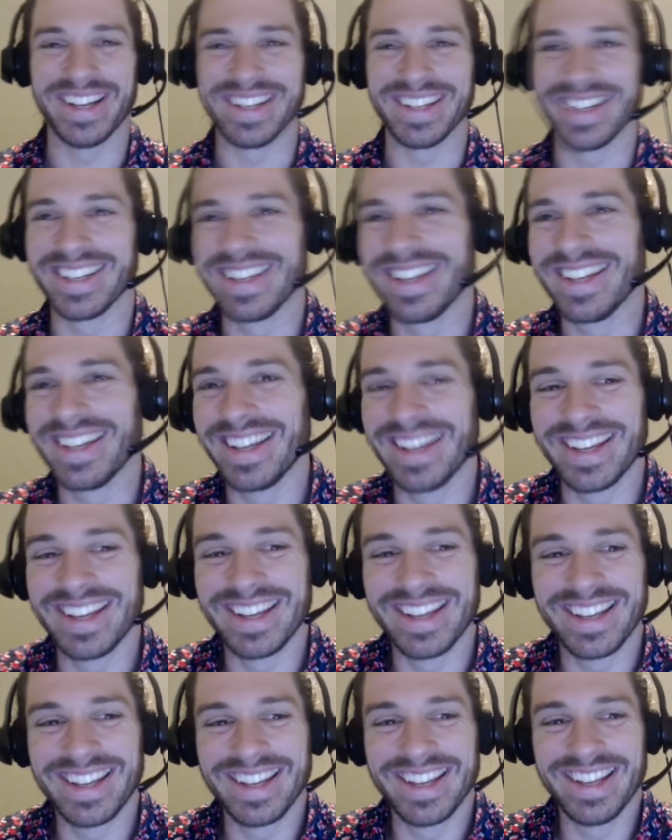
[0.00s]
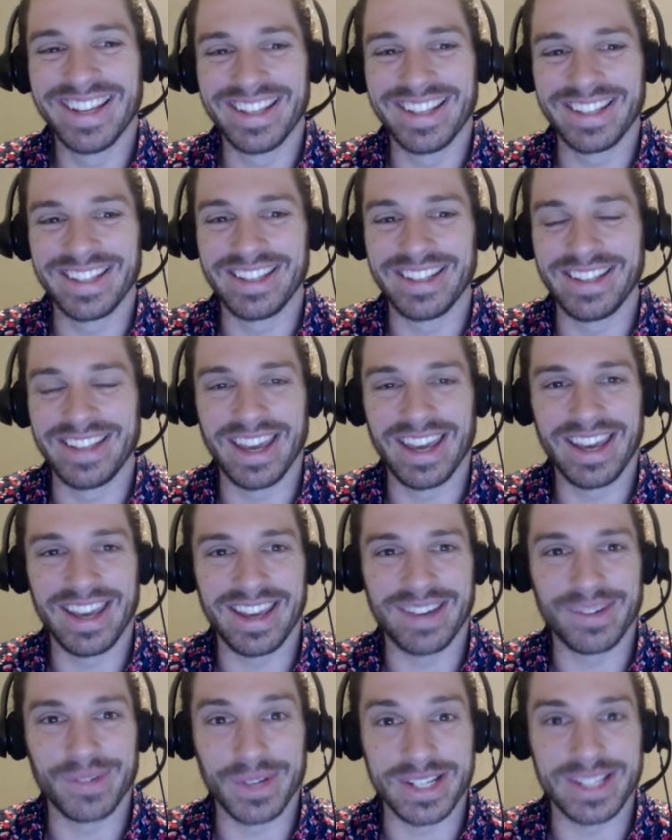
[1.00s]
that for you, Mark?
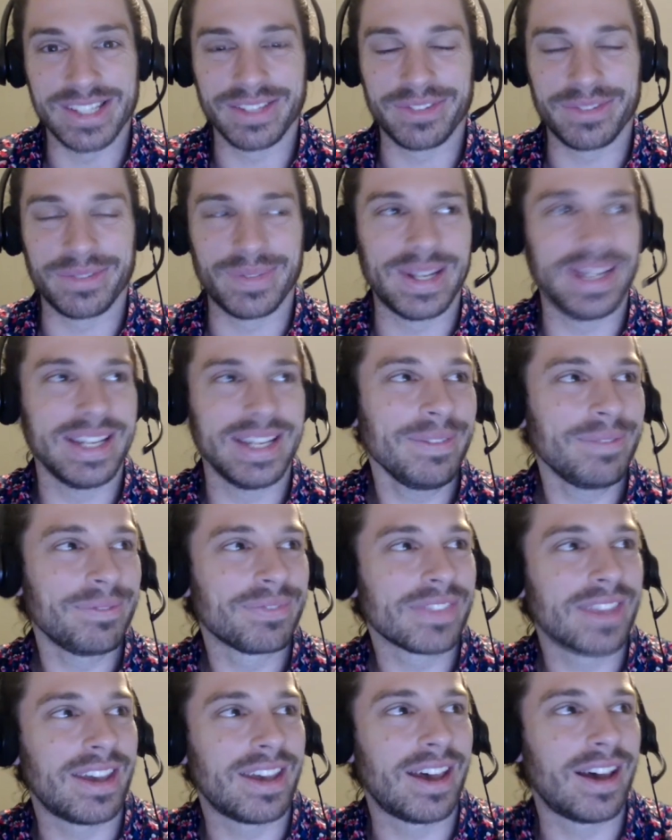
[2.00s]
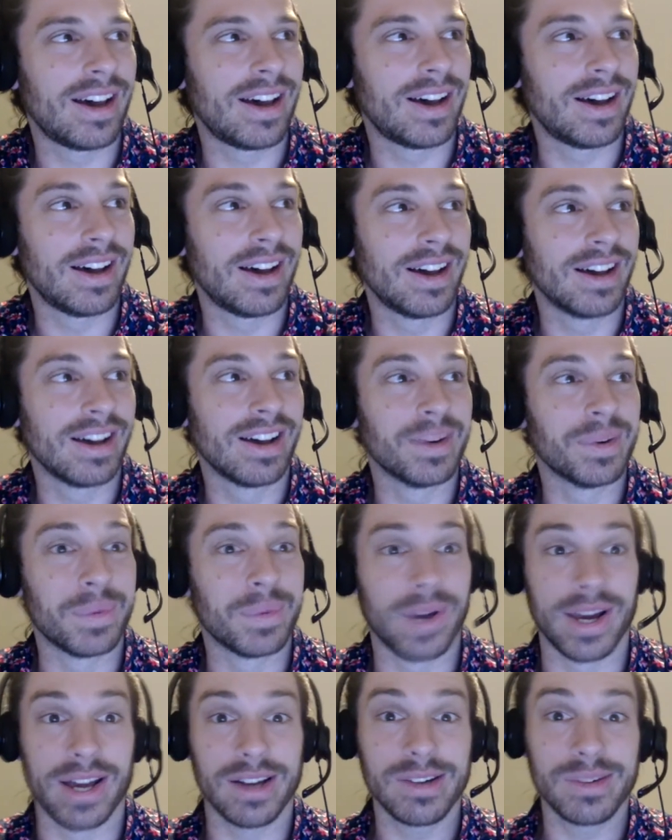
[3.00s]
Yeah. What is it for me? Well,
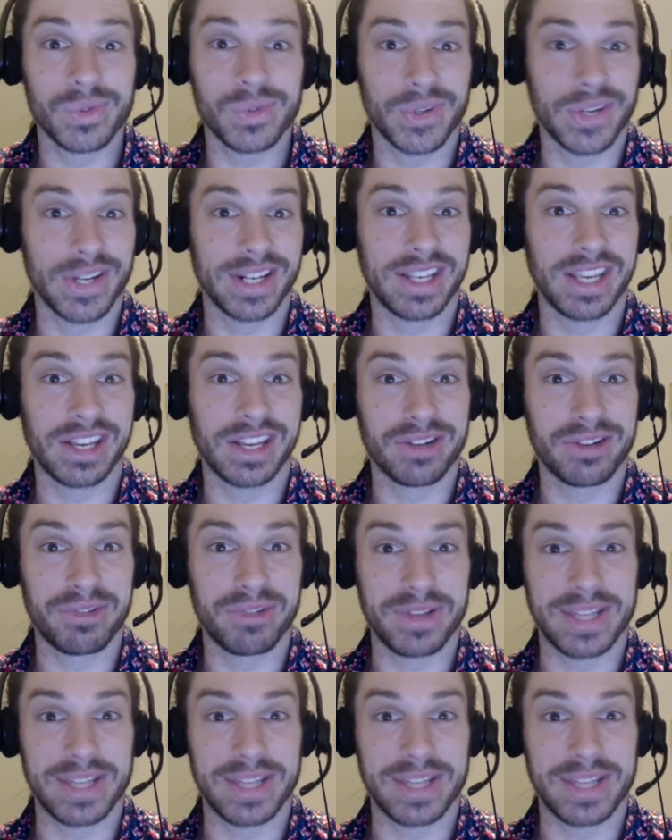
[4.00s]
we're going to kick off with